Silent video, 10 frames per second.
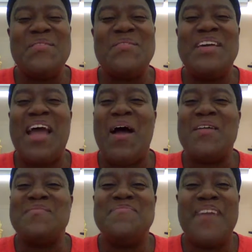We
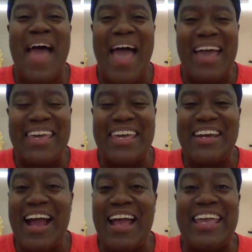are back
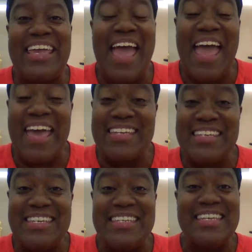here again
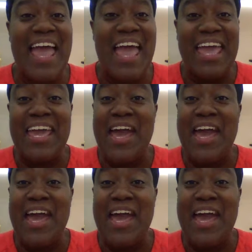today,